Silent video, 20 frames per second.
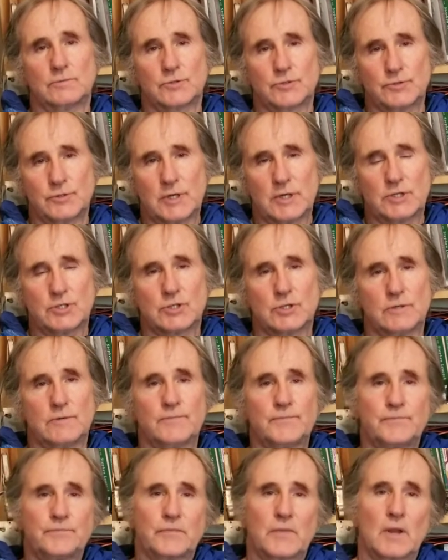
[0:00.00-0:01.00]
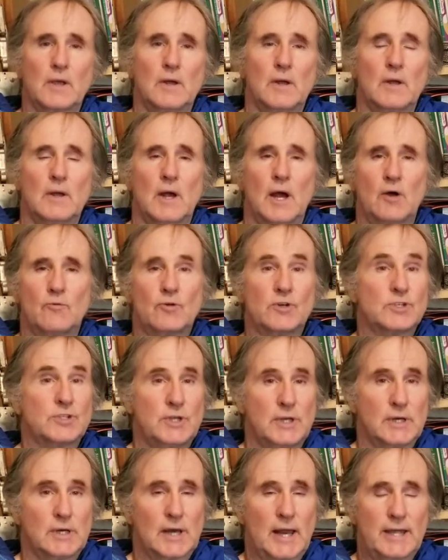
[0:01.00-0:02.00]
tradition, of which
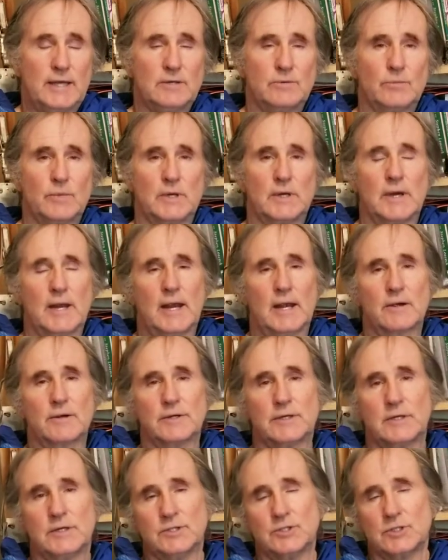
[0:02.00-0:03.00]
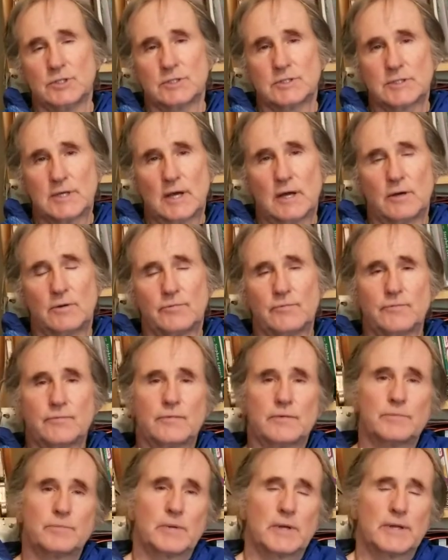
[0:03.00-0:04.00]
the Enlightenment heritage itself
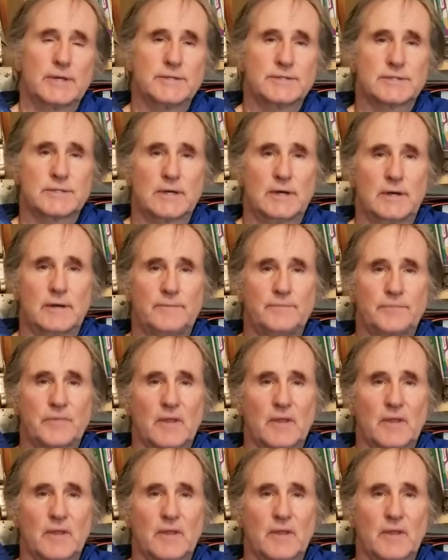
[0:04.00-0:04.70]
plays a